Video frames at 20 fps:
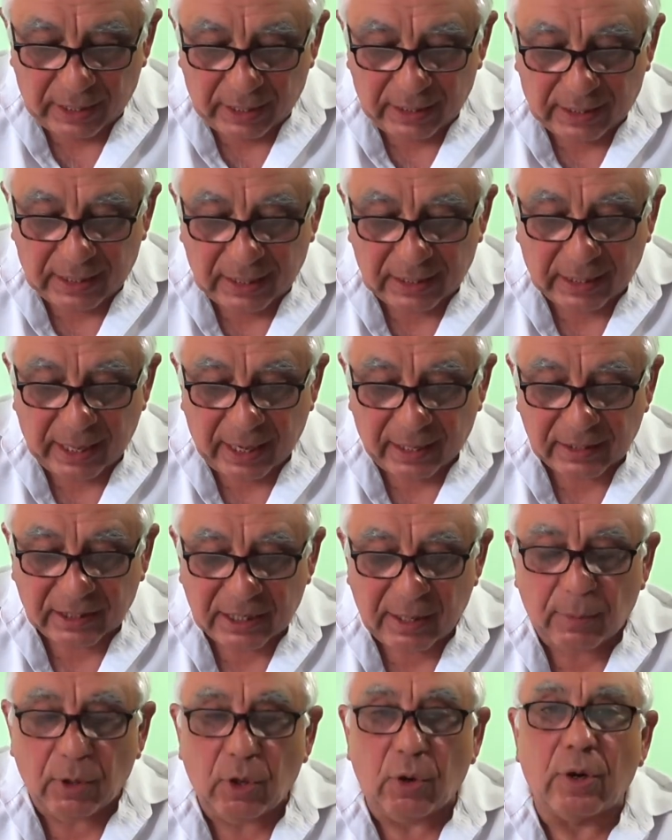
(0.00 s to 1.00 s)
and he tells
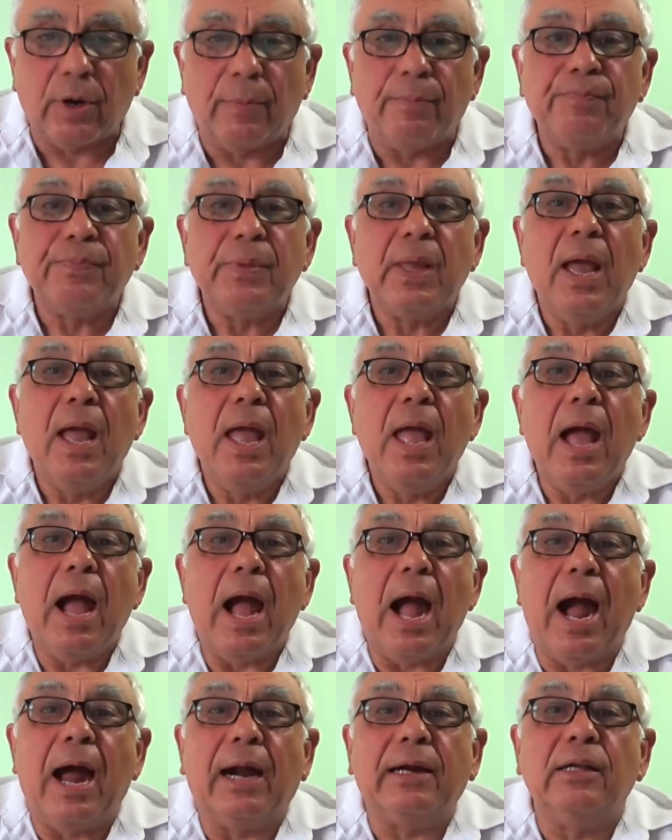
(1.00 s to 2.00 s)
him, Look,
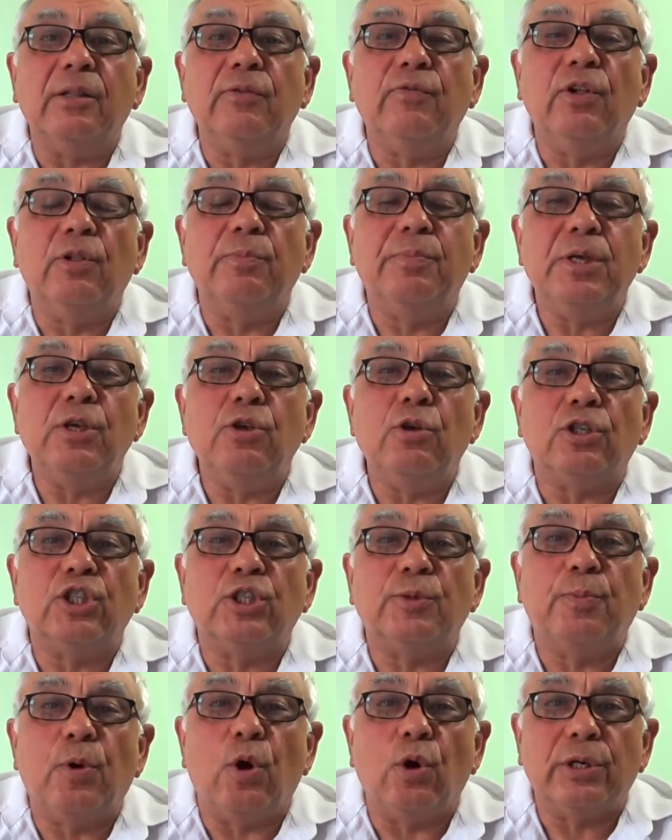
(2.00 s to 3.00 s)
Aaron will be your
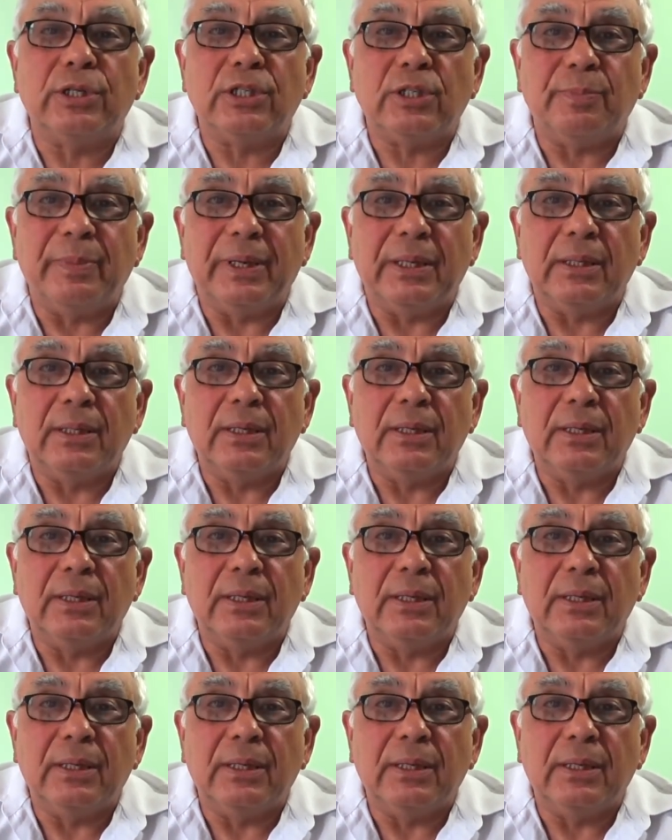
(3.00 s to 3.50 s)
spokesman.